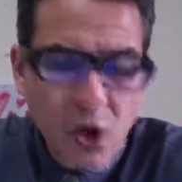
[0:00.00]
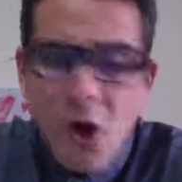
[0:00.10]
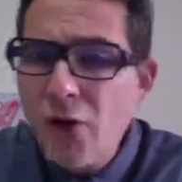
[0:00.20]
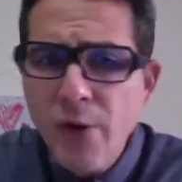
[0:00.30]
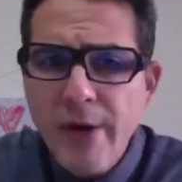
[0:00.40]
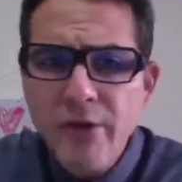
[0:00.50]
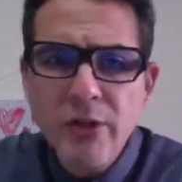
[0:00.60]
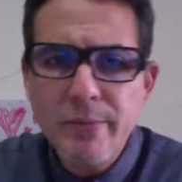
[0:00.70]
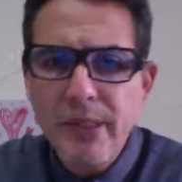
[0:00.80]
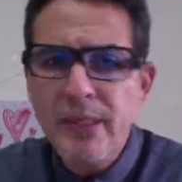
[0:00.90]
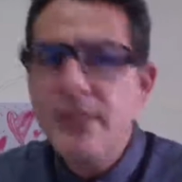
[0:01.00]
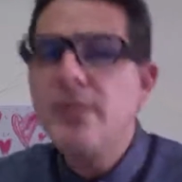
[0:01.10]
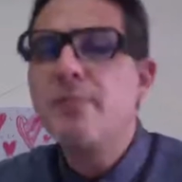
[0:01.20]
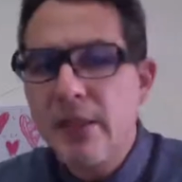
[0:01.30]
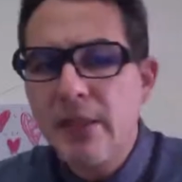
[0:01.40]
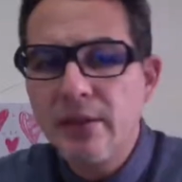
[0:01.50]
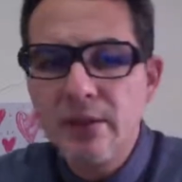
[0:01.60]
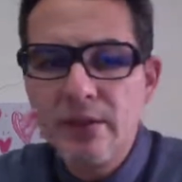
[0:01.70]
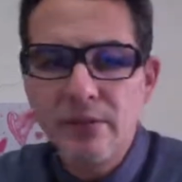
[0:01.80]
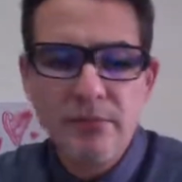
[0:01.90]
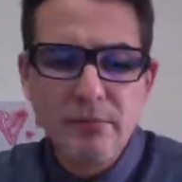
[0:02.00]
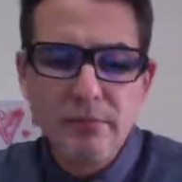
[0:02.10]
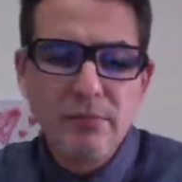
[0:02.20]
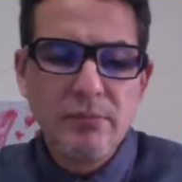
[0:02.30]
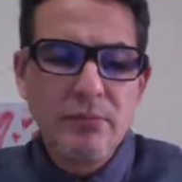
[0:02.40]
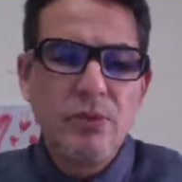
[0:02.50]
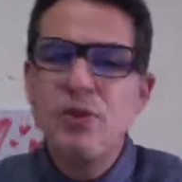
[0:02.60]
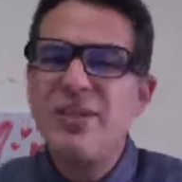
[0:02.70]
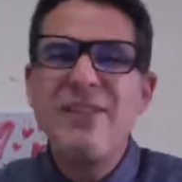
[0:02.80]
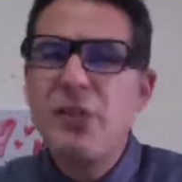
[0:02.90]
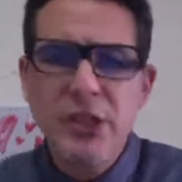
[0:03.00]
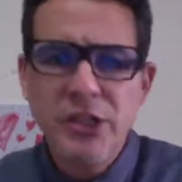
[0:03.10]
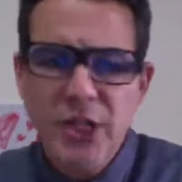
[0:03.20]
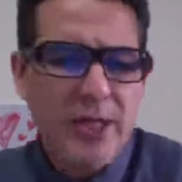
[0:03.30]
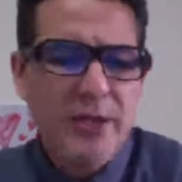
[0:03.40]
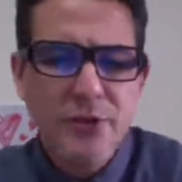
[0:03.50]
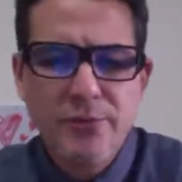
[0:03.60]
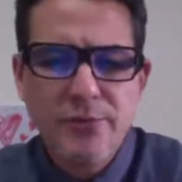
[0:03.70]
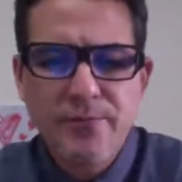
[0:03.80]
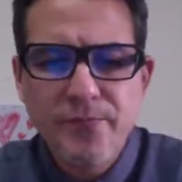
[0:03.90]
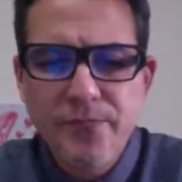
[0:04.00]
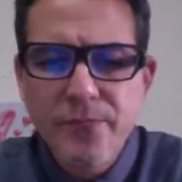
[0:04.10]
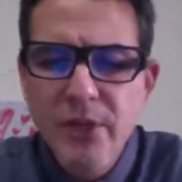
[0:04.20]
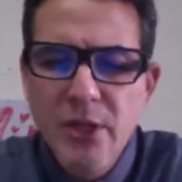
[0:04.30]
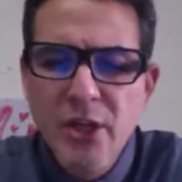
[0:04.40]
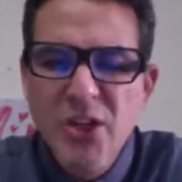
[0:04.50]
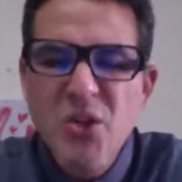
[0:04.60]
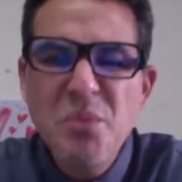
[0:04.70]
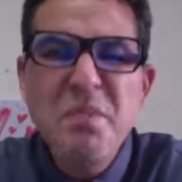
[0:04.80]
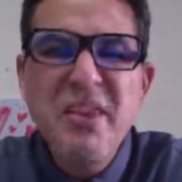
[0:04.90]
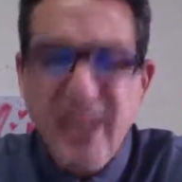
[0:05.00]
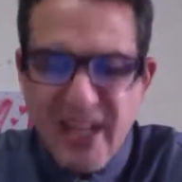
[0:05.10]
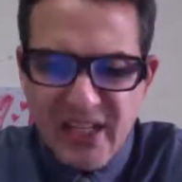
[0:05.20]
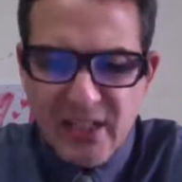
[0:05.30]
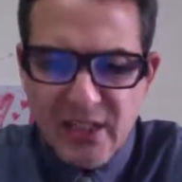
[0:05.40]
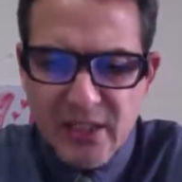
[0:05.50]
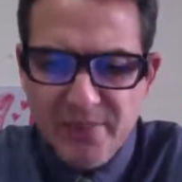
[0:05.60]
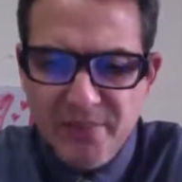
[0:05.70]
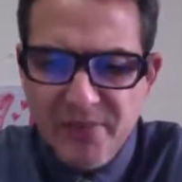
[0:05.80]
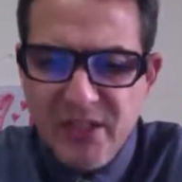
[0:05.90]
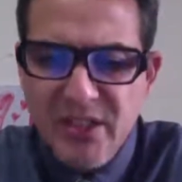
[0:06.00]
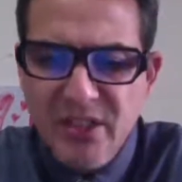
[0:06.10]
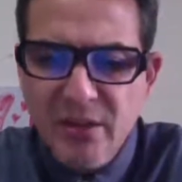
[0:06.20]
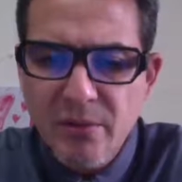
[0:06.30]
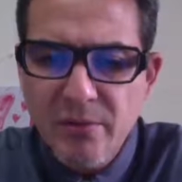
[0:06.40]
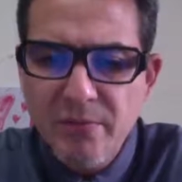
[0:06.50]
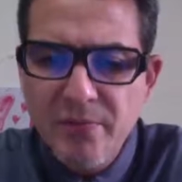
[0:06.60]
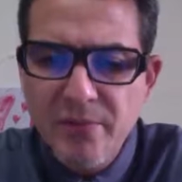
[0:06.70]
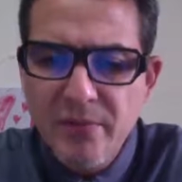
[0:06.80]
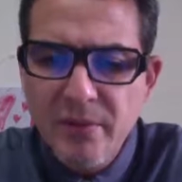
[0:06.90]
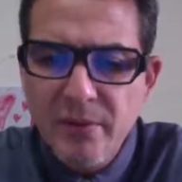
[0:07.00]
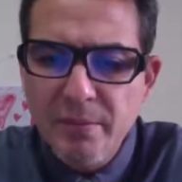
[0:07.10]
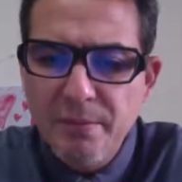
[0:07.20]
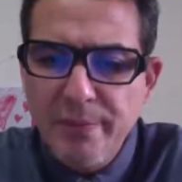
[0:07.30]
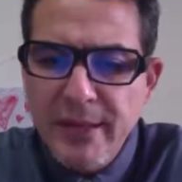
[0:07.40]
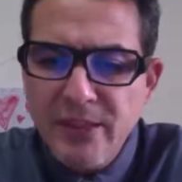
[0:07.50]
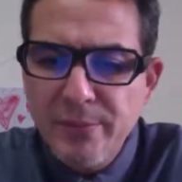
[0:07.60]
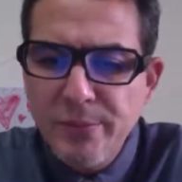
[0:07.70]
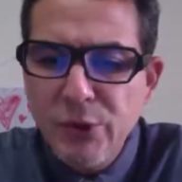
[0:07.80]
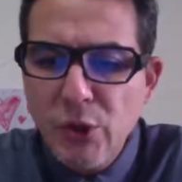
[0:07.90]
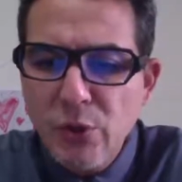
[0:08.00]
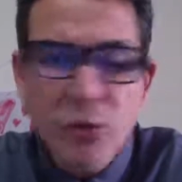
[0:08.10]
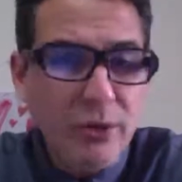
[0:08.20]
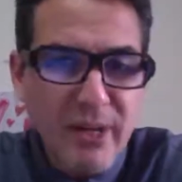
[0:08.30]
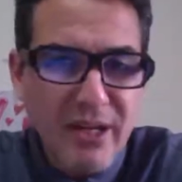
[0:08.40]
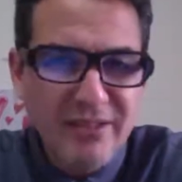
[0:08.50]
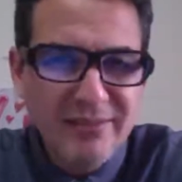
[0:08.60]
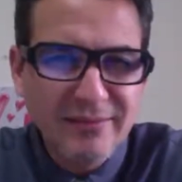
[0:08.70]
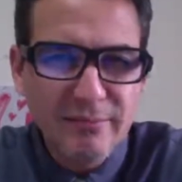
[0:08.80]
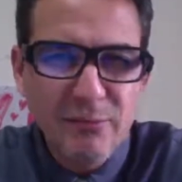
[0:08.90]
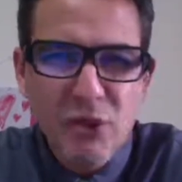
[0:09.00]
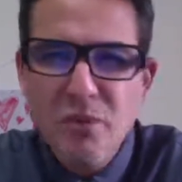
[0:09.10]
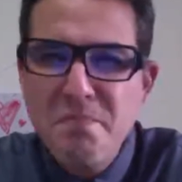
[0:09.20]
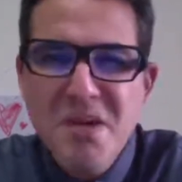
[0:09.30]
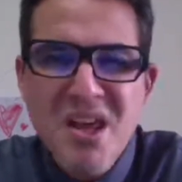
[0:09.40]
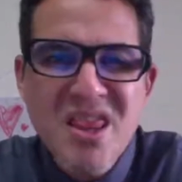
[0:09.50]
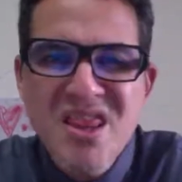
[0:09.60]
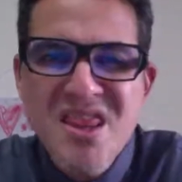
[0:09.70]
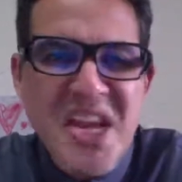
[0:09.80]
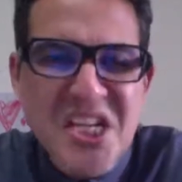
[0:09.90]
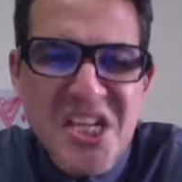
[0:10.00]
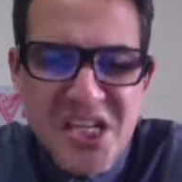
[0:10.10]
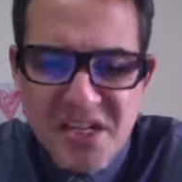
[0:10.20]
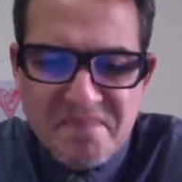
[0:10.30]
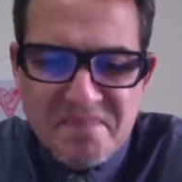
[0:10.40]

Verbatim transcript: All you're ever gonna be is mean. You're never gonna change. You're pathetic. This is the Best you are pathetic.